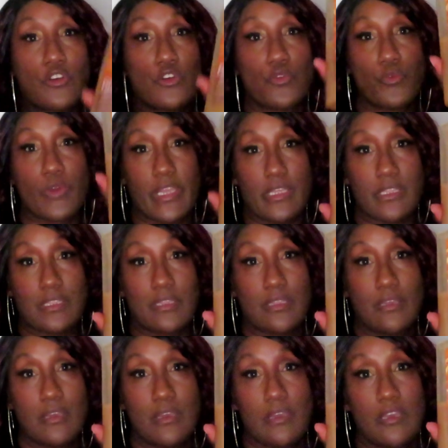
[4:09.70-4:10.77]
Caress
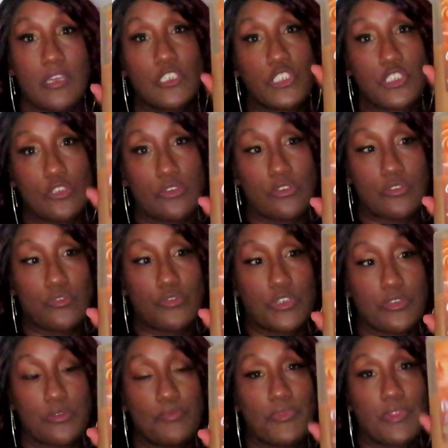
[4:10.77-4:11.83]
sugar
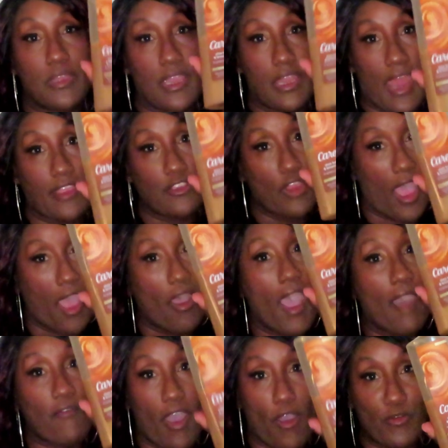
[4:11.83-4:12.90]
scrub. And I y'all,
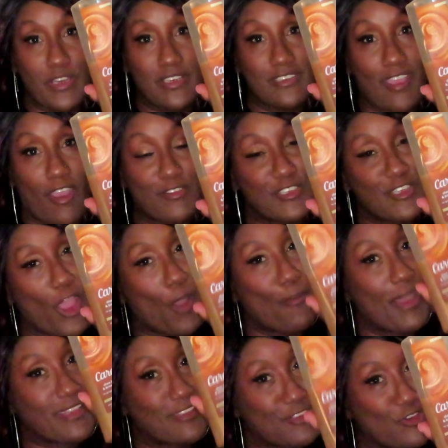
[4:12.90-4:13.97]
I've already talked to y'all
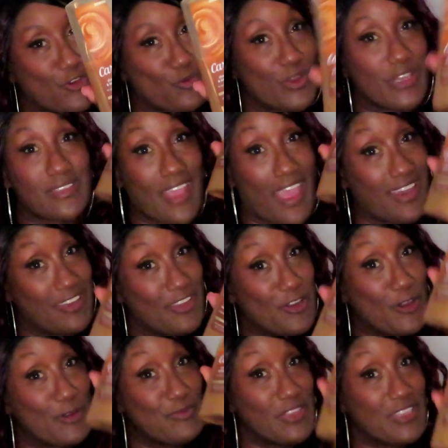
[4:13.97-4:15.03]
about this Caress. I
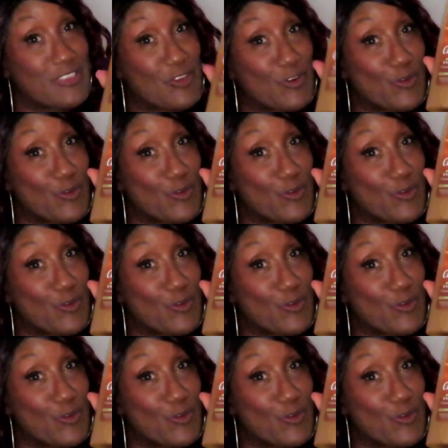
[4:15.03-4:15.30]
love this